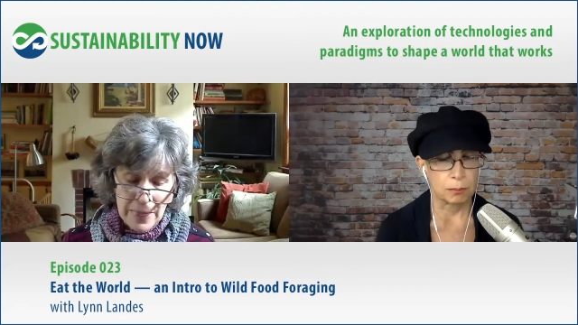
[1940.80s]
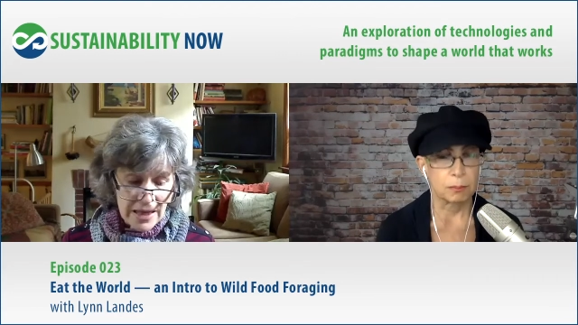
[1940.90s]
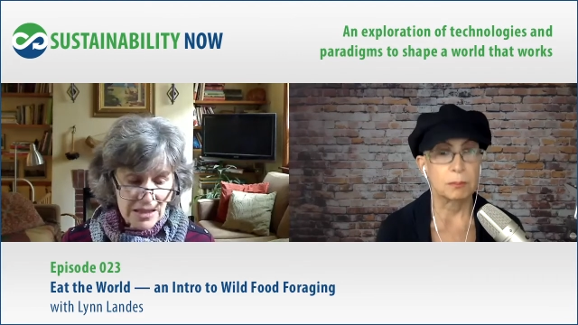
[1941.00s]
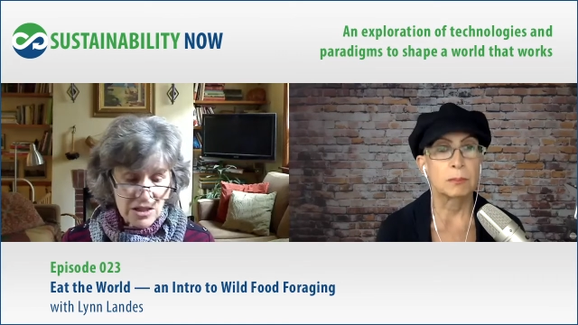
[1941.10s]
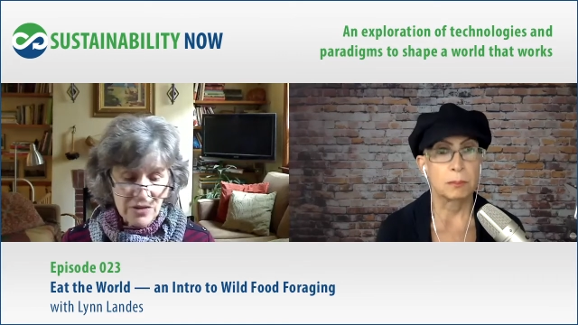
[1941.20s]

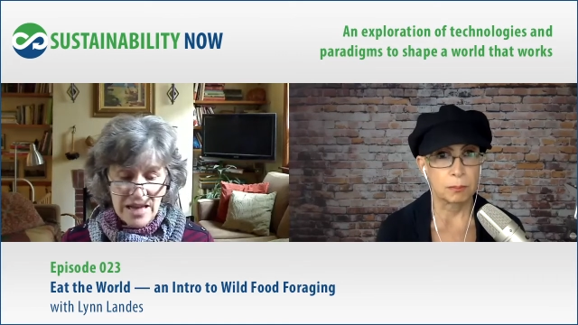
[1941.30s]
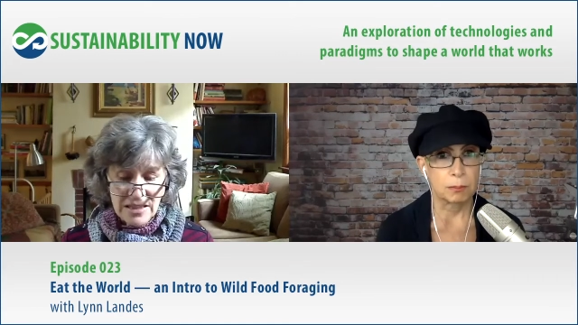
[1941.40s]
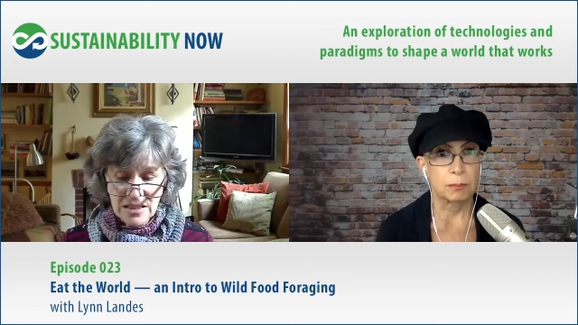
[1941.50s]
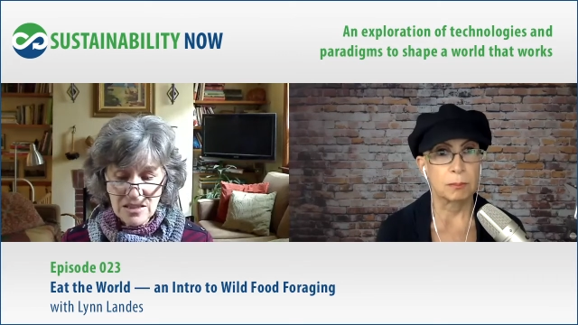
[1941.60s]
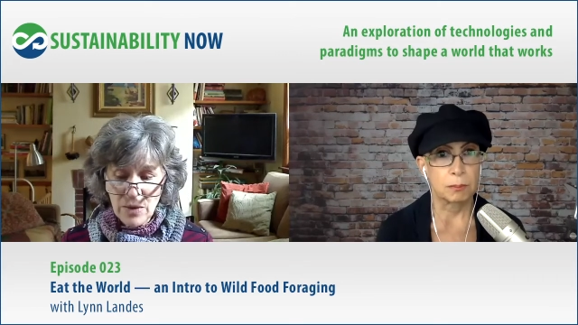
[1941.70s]
Speaker 1: so that's
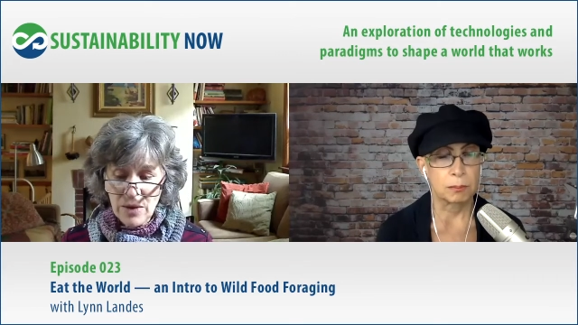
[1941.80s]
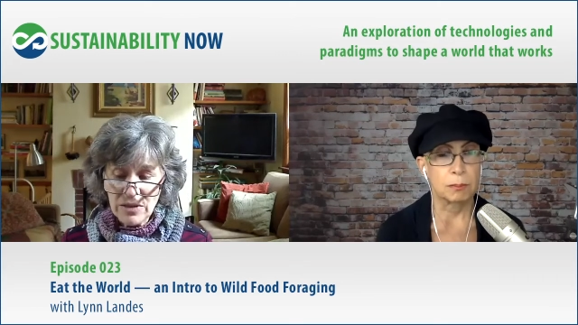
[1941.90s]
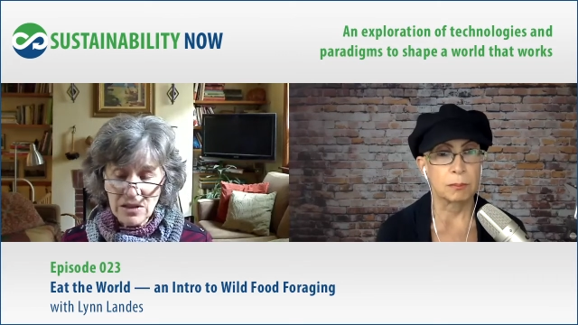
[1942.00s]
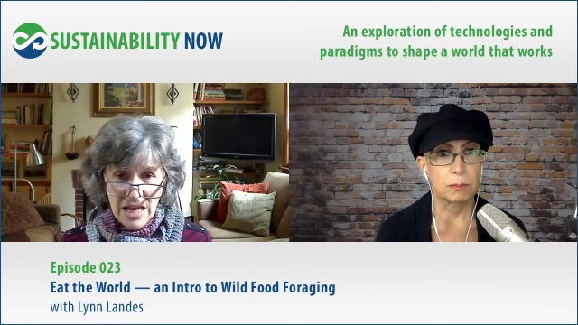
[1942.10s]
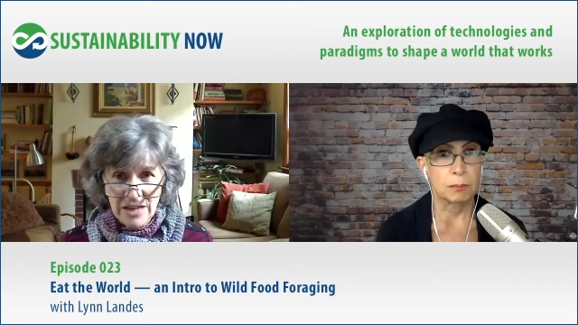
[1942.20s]
the way with a
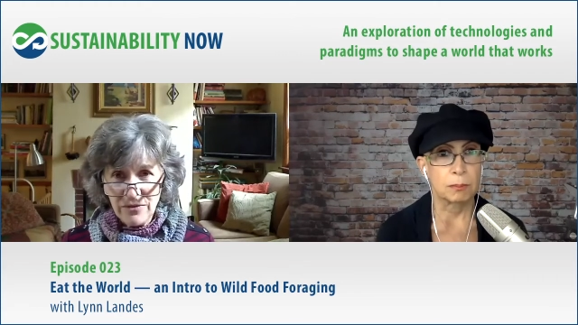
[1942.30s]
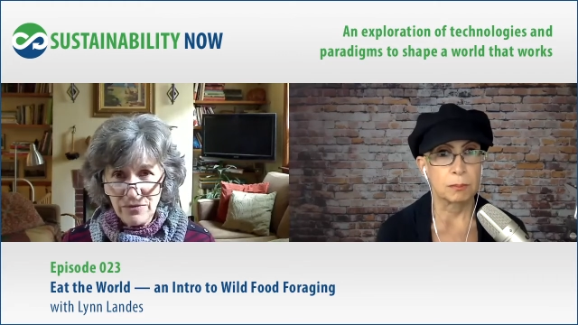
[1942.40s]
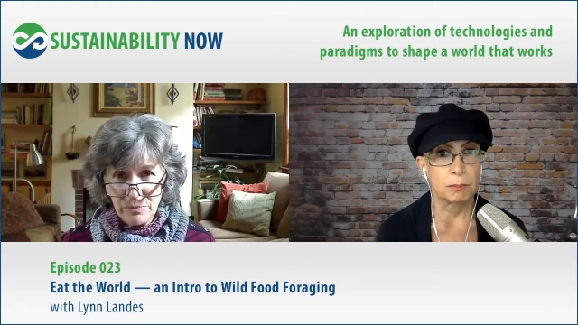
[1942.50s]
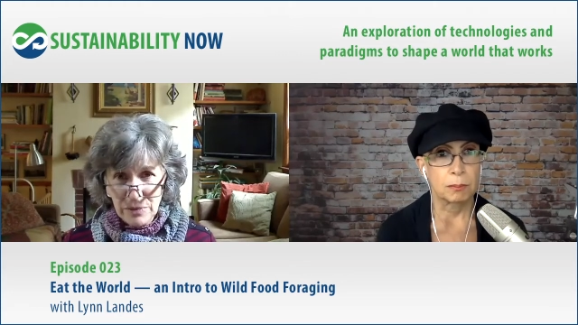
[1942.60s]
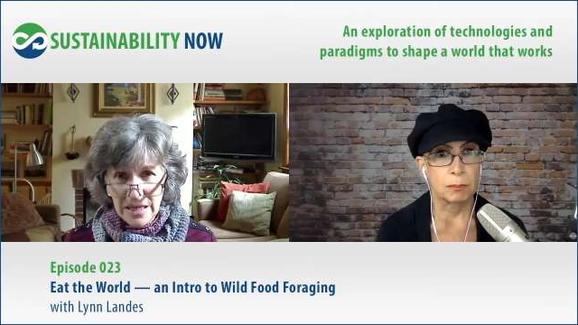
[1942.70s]
lot of
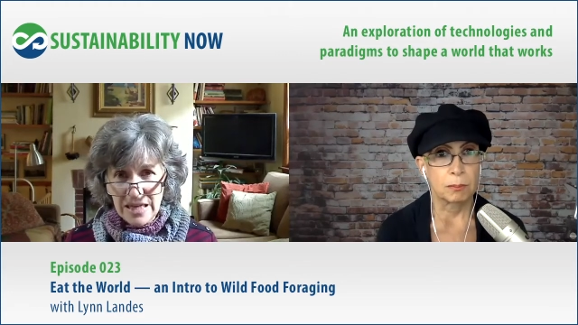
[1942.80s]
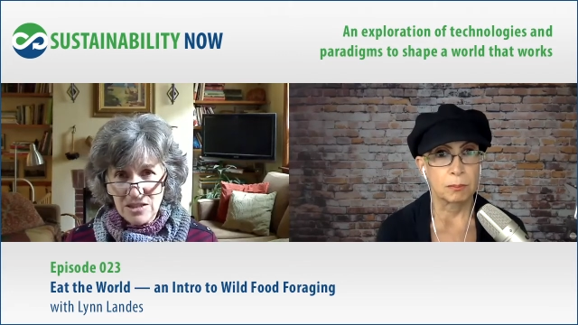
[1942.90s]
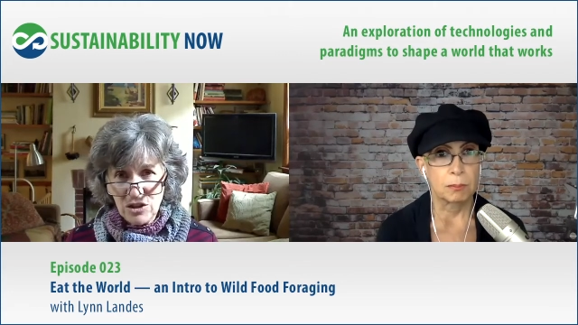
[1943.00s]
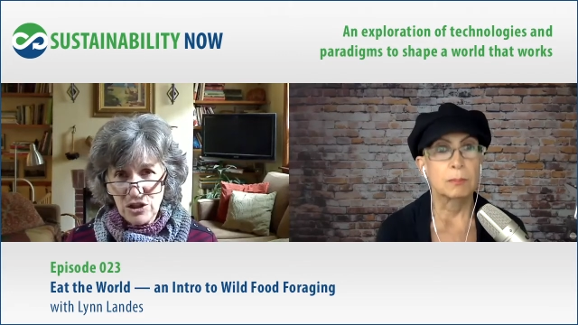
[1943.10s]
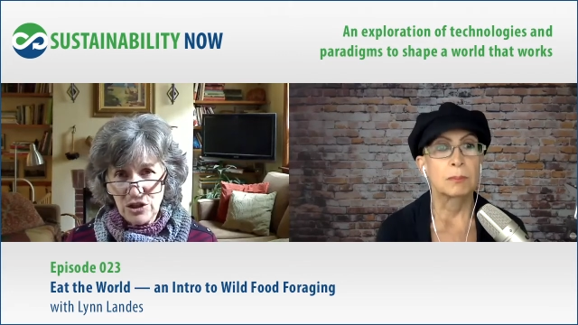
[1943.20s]
plants
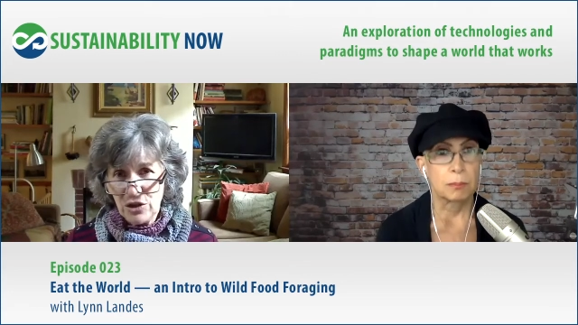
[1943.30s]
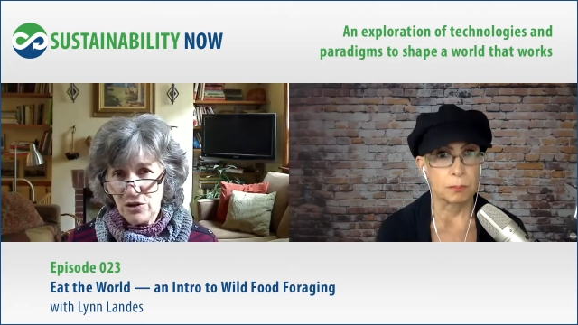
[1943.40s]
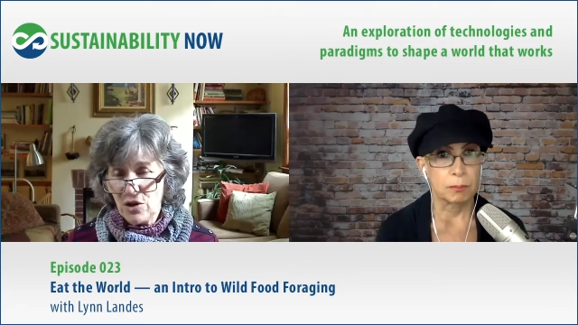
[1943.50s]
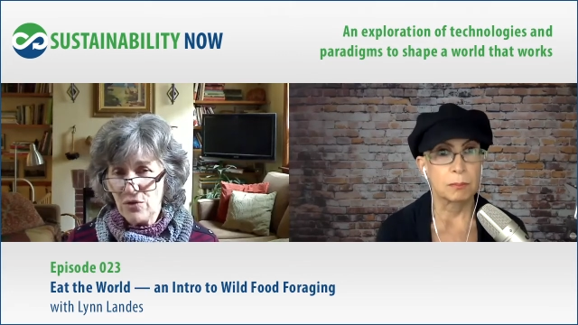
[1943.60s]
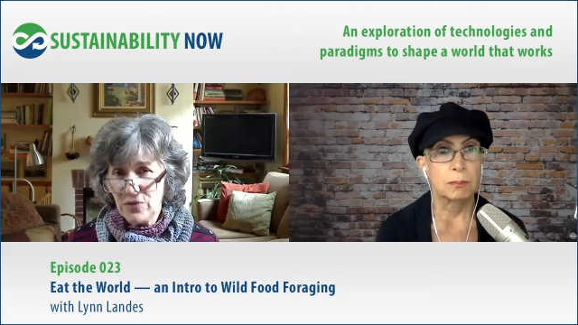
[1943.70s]
you know you go for